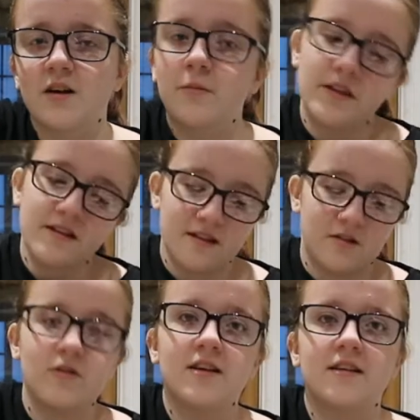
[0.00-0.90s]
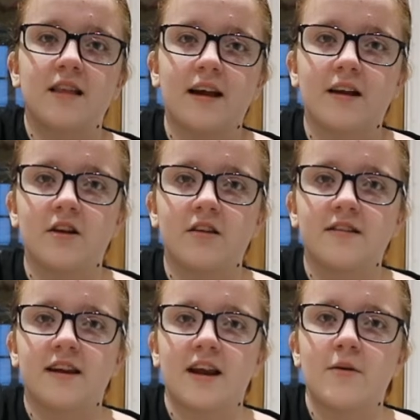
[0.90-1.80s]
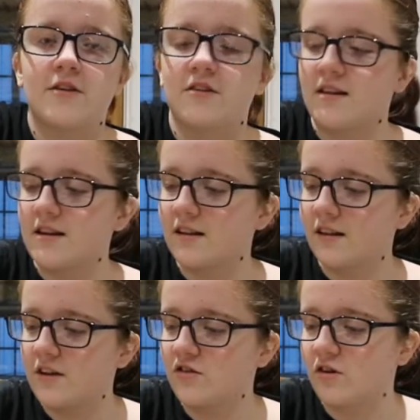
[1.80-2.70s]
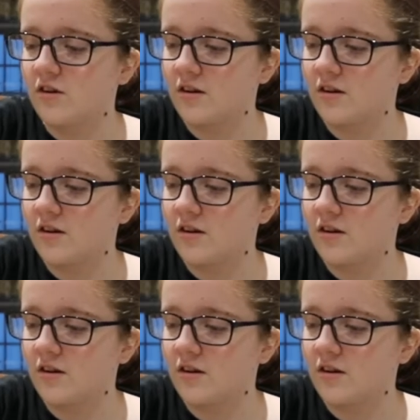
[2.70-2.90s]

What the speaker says: But this is like a non-stick anyway, so technically it should.